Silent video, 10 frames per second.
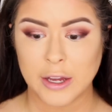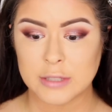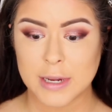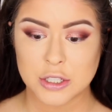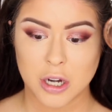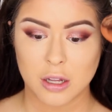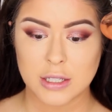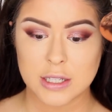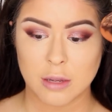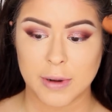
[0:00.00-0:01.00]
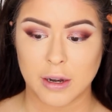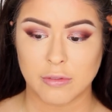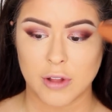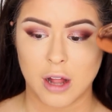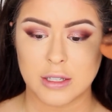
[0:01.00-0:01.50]
I use my Charlotte Tilbury
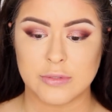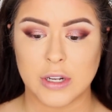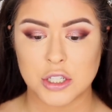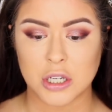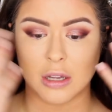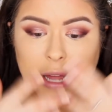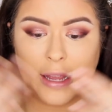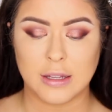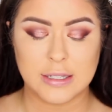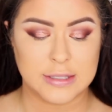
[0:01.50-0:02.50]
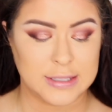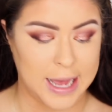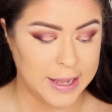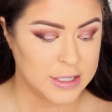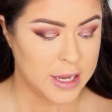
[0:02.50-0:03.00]
Flawless Finish to lightly
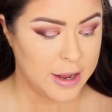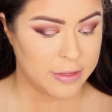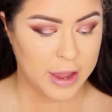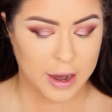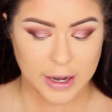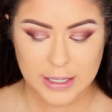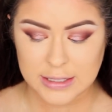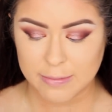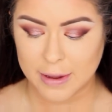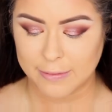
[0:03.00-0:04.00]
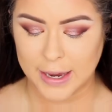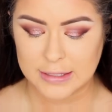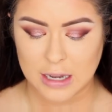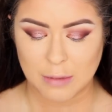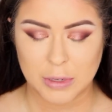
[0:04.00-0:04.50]
set the areas of my
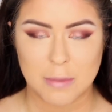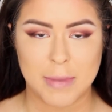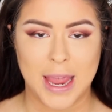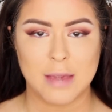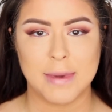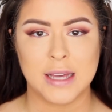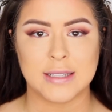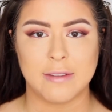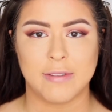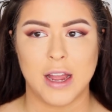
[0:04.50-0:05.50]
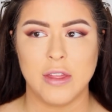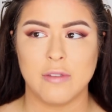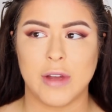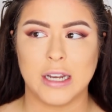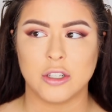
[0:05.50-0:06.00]
face that I'm gonna bake, because I find that
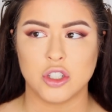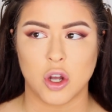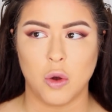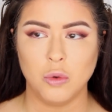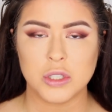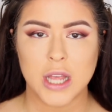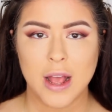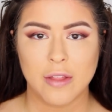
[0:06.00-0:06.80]
if I don't,